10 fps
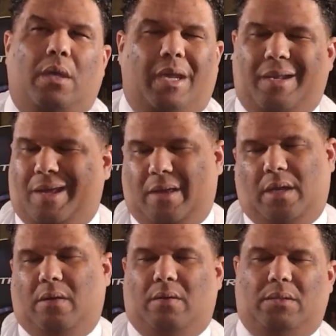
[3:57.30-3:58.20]
And now I
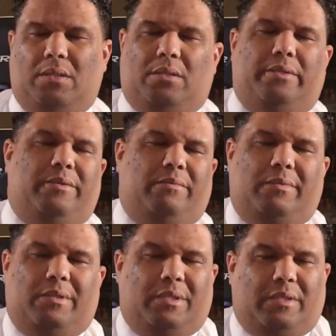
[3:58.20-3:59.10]
know it's just your
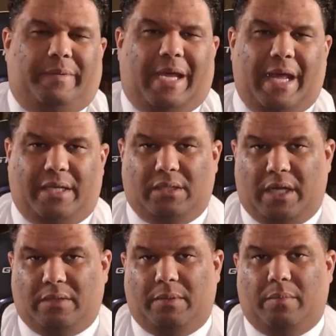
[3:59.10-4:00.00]
it's just spaghetti
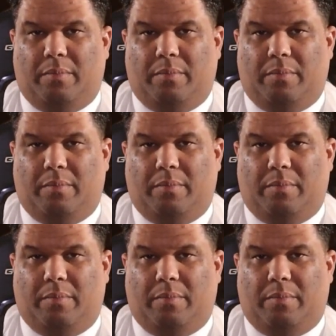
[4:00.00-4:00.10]
sauce, but the